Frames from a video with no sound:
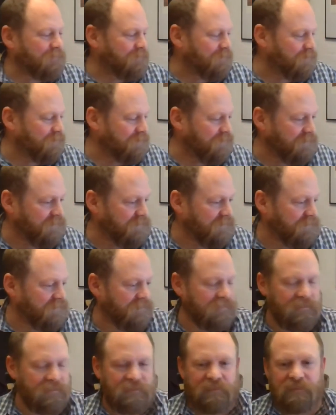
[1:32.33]

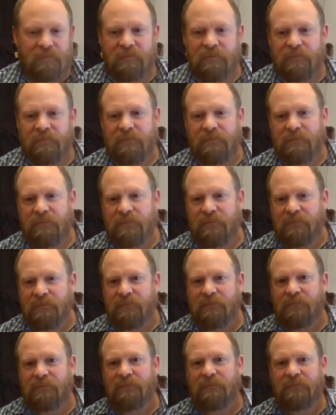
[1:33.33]

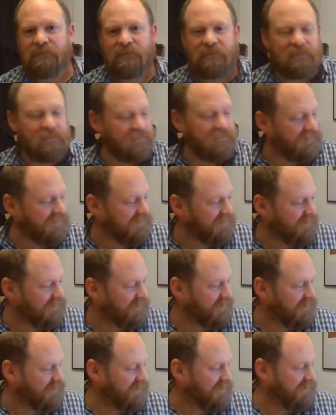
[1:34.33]

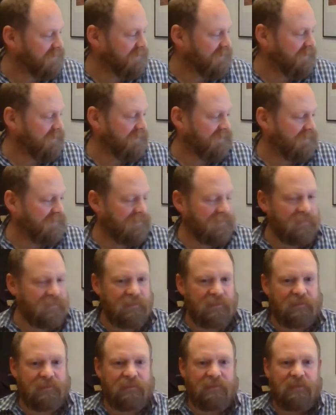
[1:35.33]

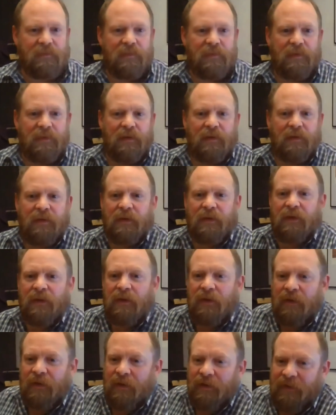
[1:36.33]

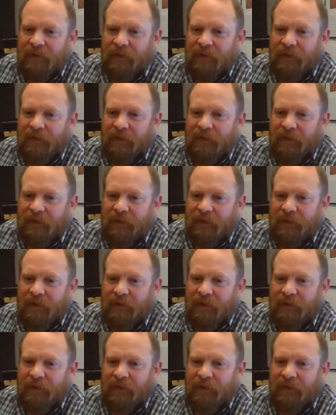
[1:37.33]
(no one is talking)